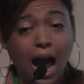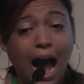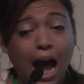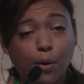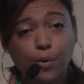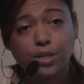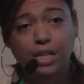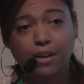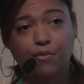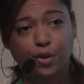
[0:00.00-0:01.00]
Our
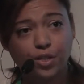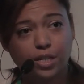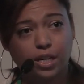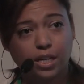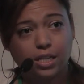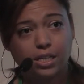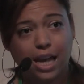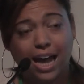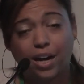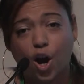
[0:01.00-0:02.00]
diversities
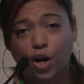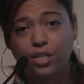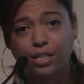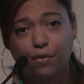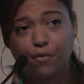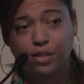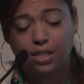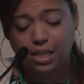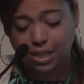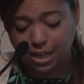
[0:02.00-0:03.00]
and our
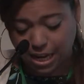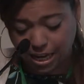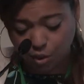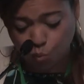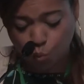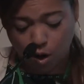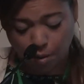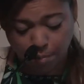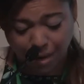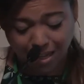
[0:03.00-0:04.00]
differences is
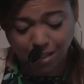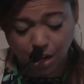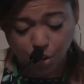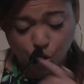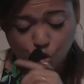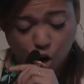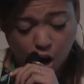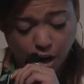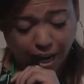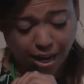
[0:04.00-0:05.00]
what makes us
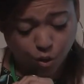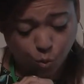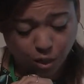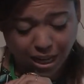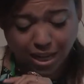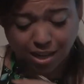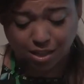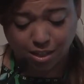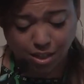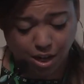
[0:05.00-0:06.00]
strong and unique in
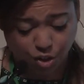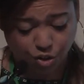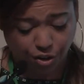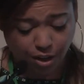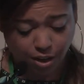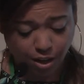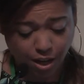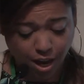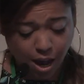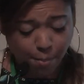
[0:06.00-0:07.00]
this country.
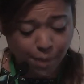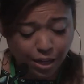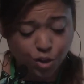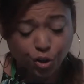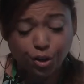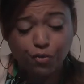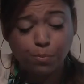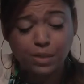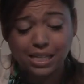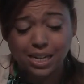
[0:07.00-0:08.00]
My journey
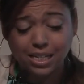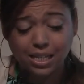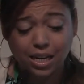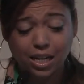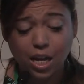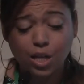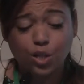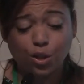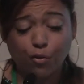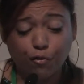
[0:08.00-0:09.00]
from citizen
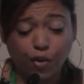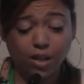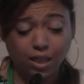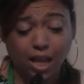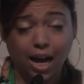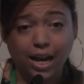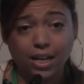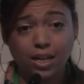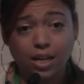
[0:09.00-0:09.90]
to the front line